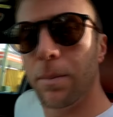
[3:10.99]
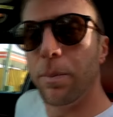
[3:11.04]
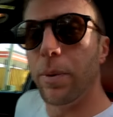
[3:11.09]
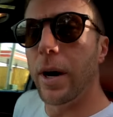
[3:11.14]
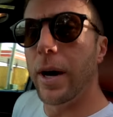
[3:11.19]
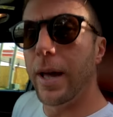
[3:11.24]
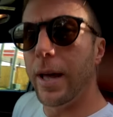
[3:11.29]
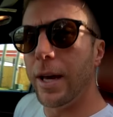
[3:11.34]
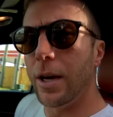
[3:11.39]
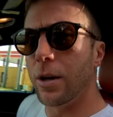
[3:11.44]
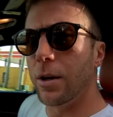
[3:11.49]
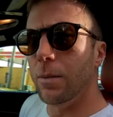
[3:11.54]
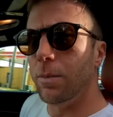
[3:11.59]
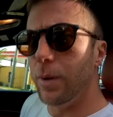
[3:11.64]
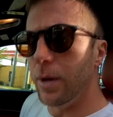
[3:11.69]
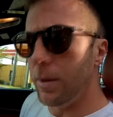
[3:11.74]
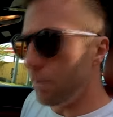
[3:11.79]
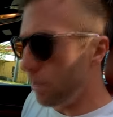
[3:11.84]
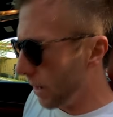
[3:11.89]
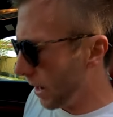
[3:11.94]
but it could
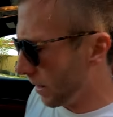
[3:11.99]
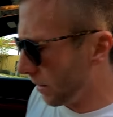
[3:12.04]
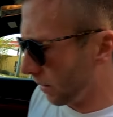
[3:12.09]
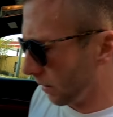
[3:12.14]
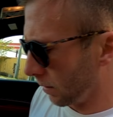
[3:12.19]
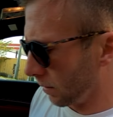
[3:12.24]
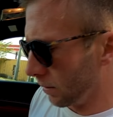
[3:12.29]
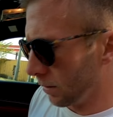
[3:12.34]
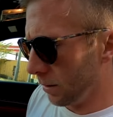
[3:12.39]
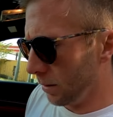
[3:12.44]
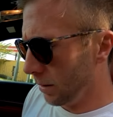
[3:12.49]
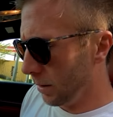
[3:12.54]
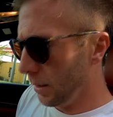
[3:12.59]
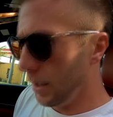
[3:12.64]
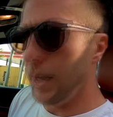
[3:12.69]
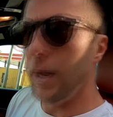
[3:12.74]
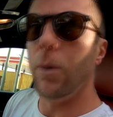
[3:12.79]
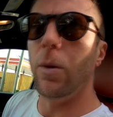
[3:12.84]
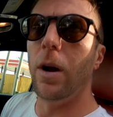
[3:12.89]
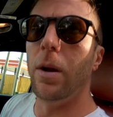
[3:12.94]
be better.
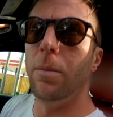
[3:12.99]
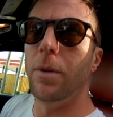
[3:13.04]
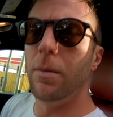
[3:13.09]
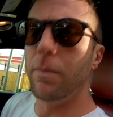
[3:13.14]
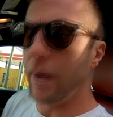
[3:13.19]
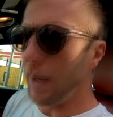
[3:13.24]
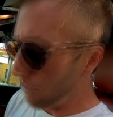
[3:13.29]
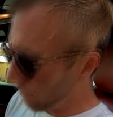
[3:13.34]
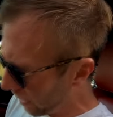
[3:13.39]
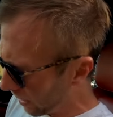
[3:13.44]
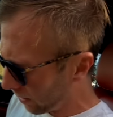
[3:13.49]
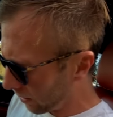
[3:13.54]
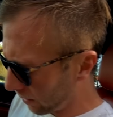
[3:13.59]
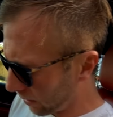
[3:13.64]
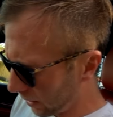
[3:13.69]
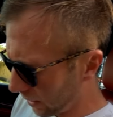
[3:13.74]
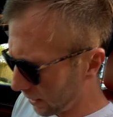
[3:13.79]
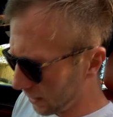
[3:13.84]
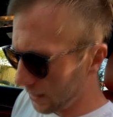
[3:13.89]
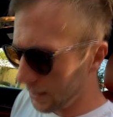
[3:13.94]
And what I mean by better
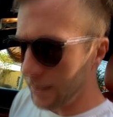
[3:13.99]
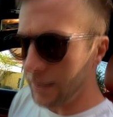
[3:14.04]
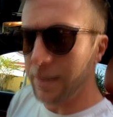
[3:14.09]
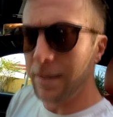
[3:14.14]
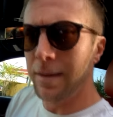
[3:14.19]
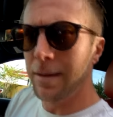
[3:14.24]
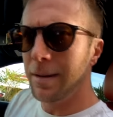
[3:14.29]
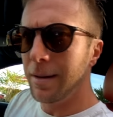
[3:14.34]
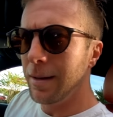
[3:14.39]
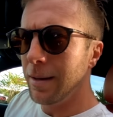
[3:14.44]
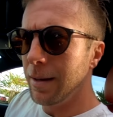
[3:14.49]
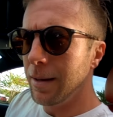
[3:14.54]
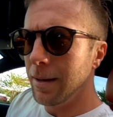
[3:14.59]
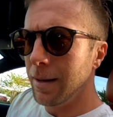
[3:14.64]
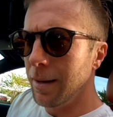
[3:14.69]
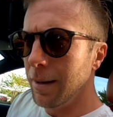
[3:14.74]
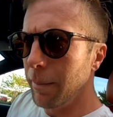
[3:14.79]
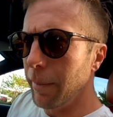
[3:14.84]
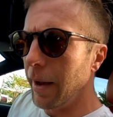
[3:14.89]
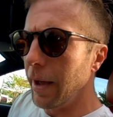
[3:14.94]
is
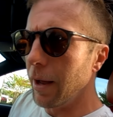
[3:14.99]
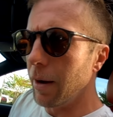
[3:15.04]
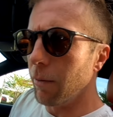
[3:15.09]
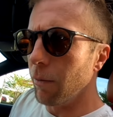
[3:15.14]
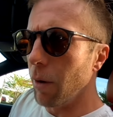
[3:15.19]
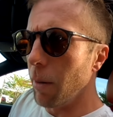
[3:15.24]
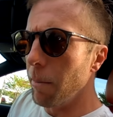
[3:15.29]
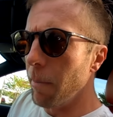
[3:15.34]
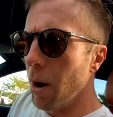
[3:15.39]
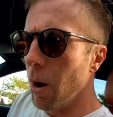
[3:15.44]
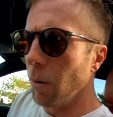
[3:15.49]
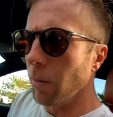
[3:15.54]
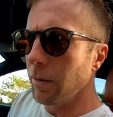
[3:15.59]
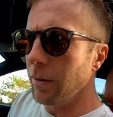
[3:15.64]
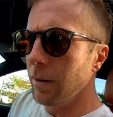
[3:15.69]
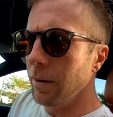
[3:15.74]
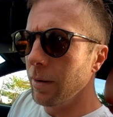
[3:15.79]
by a remote.